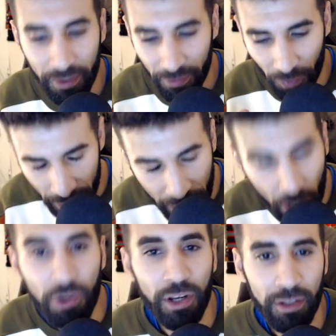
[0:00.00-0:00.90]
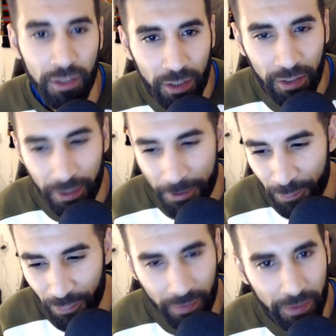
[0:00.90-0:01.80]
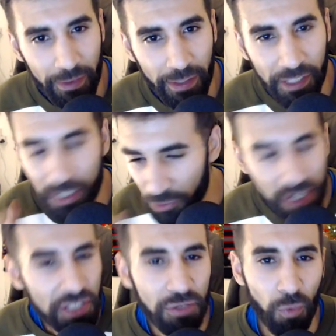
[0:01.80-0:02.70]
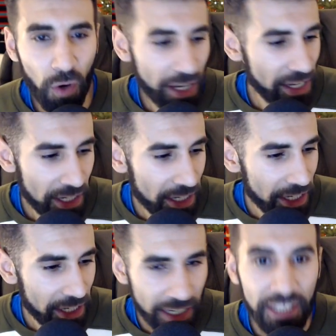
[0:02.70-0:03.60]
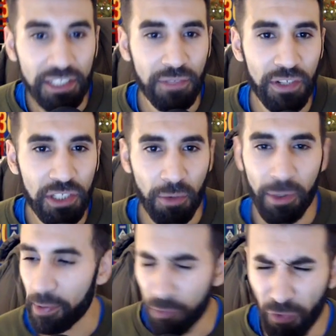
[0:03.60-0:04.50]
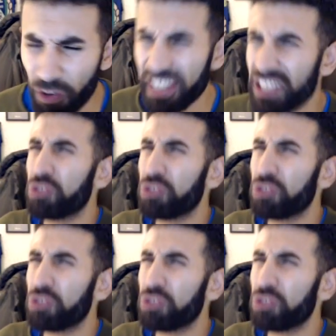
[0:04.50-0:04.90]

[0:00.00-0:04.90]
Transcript: from the owner and there's a reason why he, he has invested our money. People find it